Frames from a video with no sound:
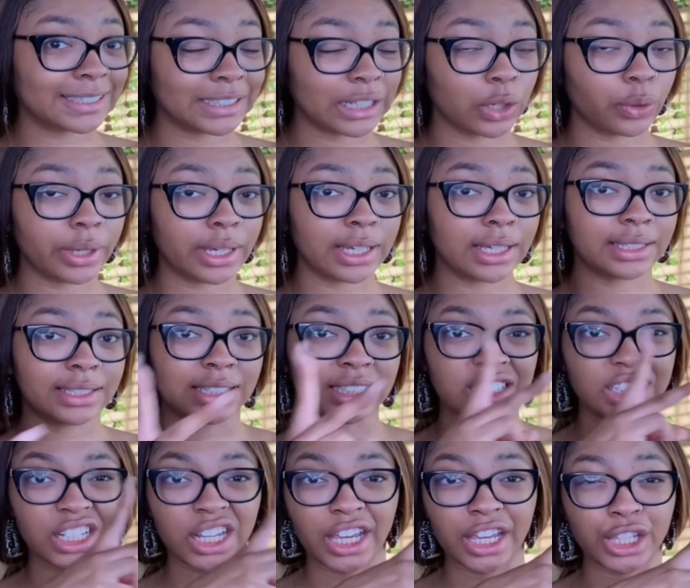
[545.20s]
so it's
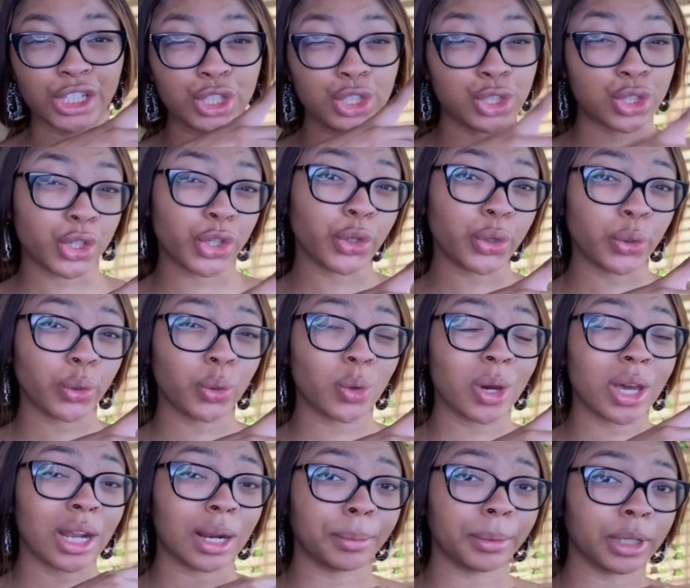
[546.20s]
day 2
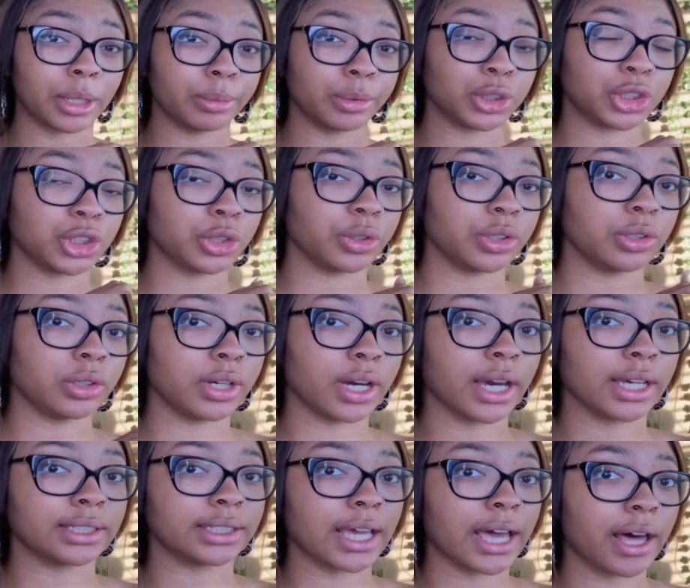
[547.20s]
and I'm gonna be showing you
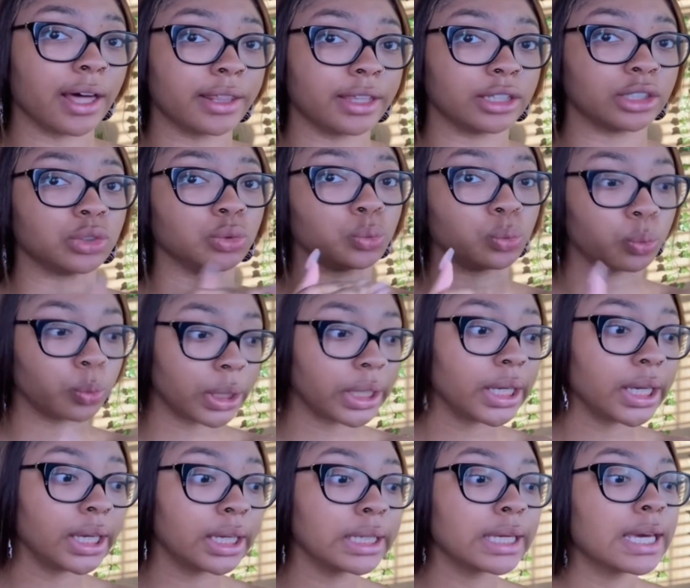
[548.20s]
guys how this
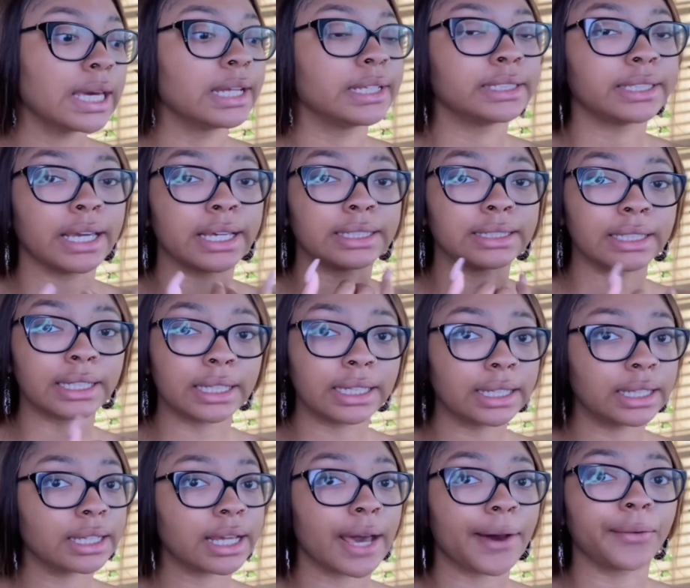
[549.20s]
wig takes
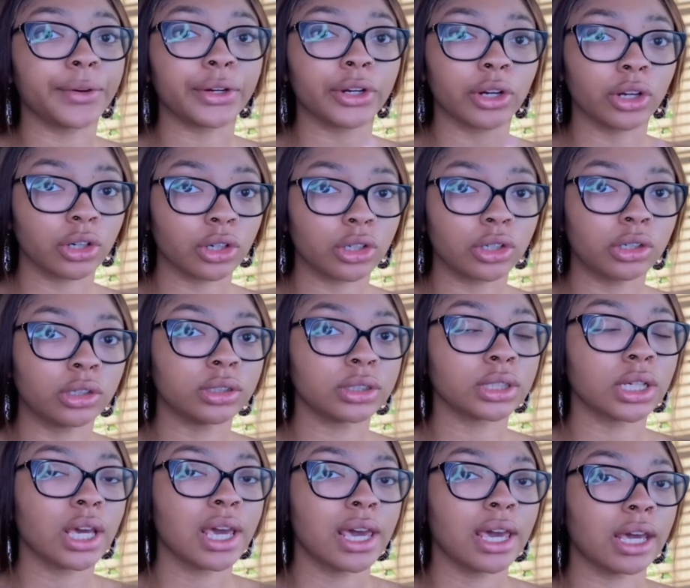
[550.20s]
heat, how it curls,
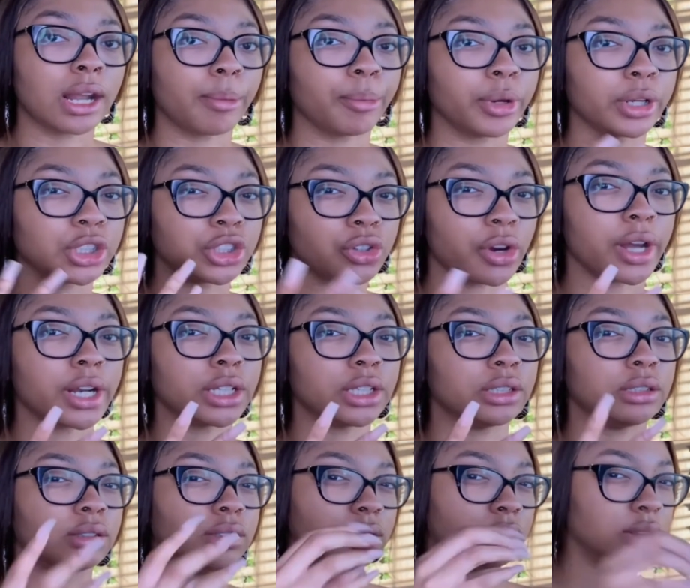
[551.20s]
and I'm gonna try to
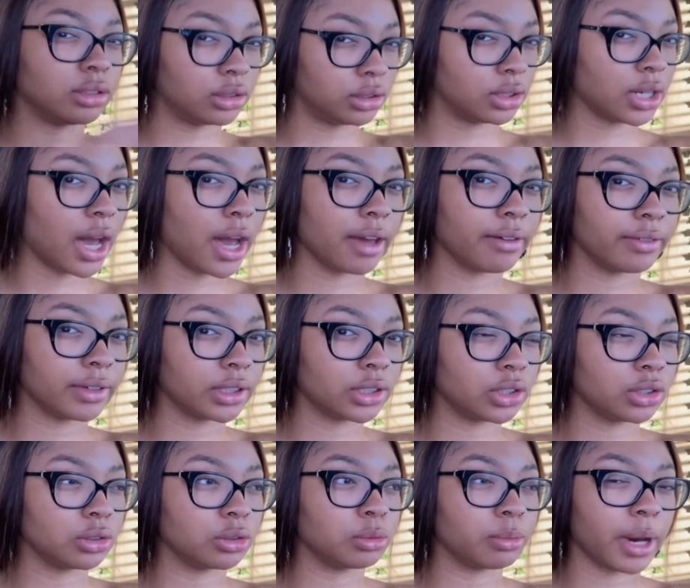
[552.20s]
dive
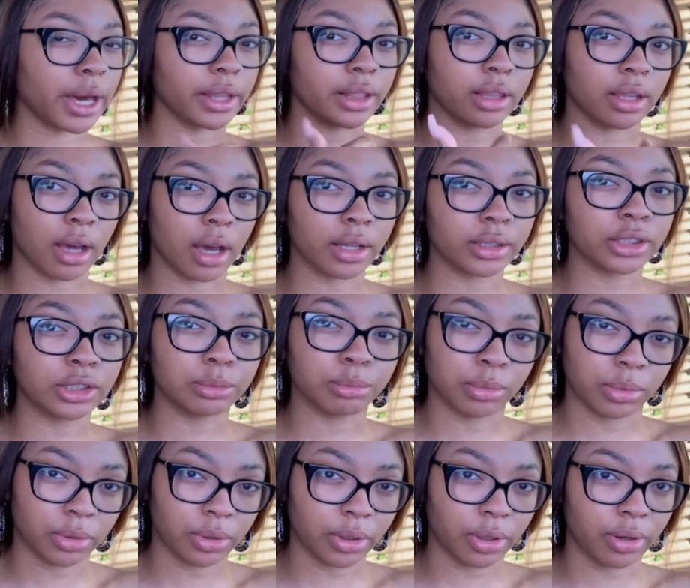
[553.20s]
into my thoughts
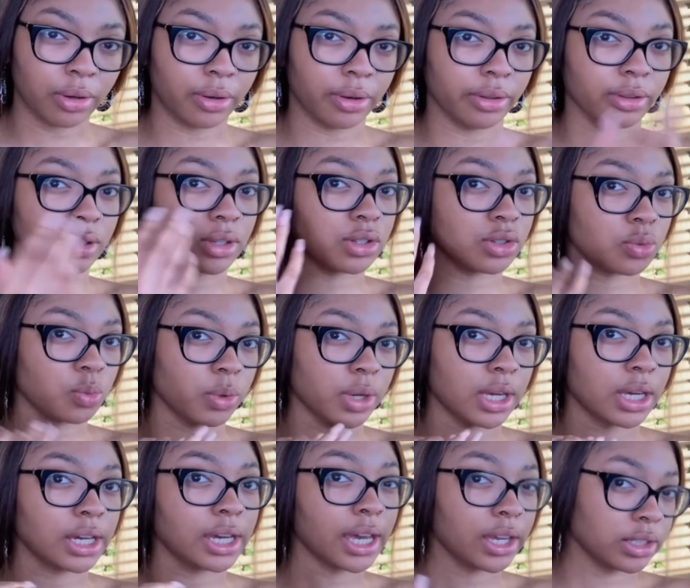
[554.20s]
more on this
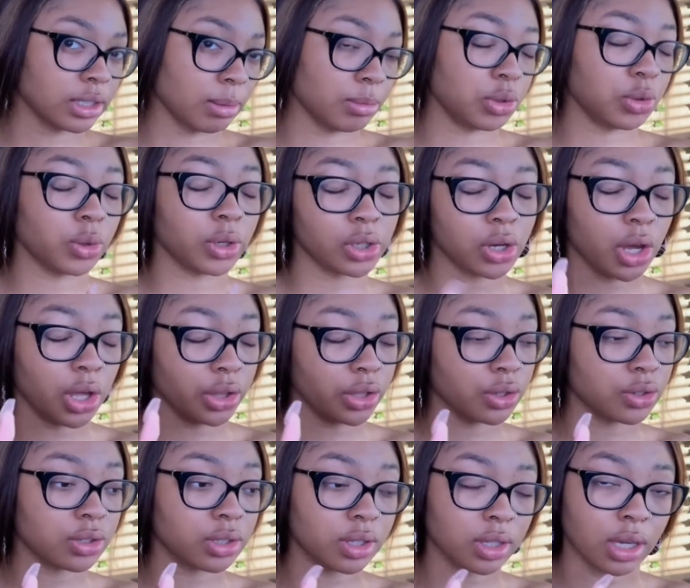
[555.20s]
wig as I'm doing all
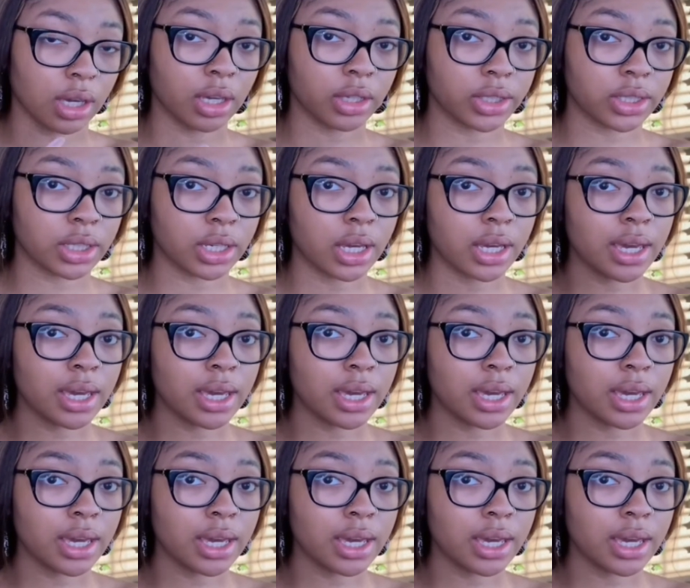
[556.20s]
those things.